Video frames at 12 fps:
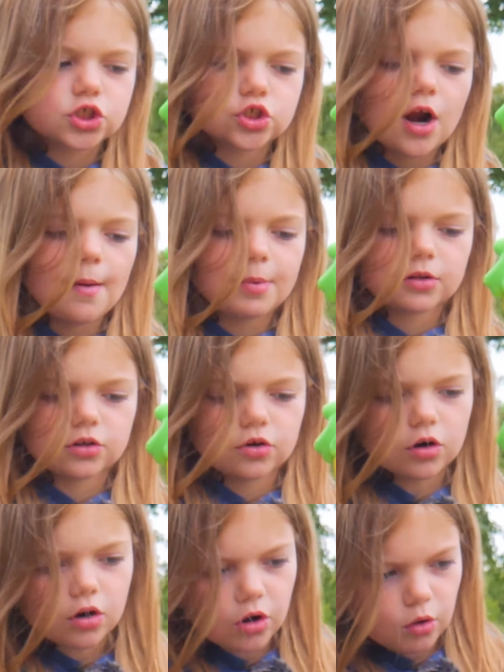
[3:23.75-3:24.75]
strap on the
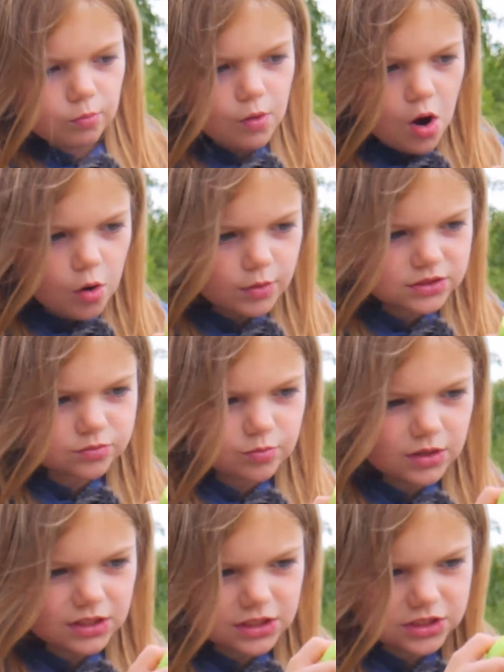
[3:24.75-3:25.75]
girl. Whoa, it's
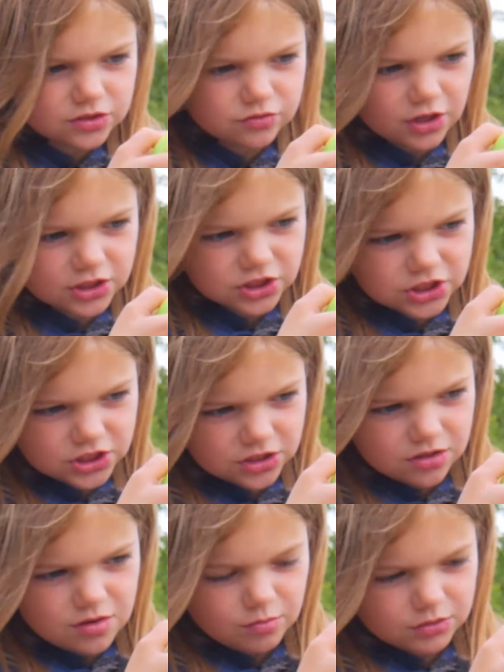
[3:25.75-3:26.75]
really
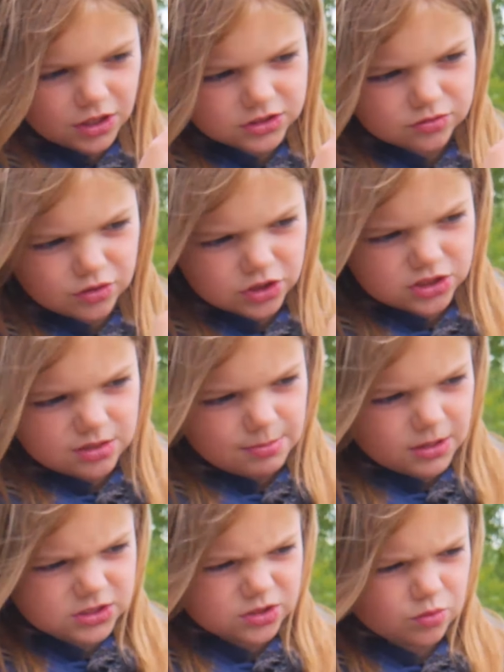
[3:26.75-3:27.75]
stretchy. Well, not stretchy,
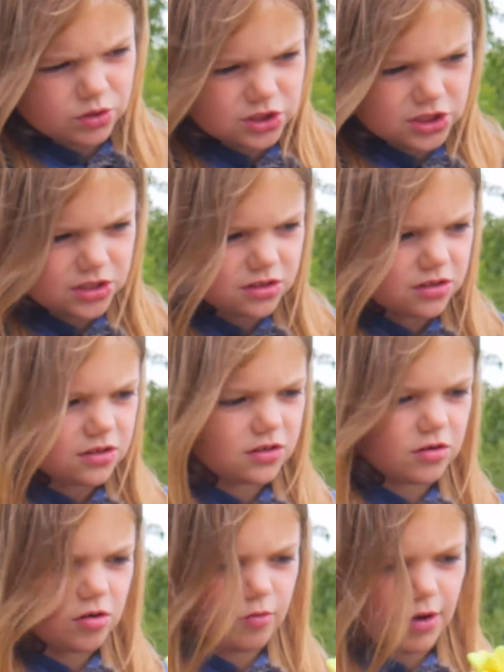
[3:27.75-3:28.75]
but squishy.
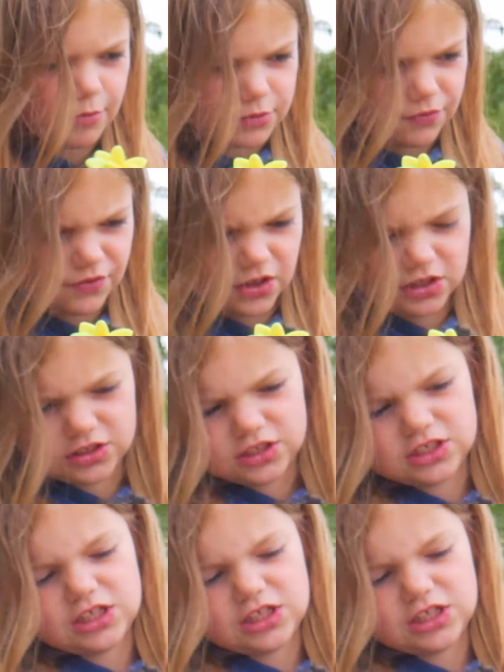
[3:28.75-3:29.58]
Oh, I was feeling the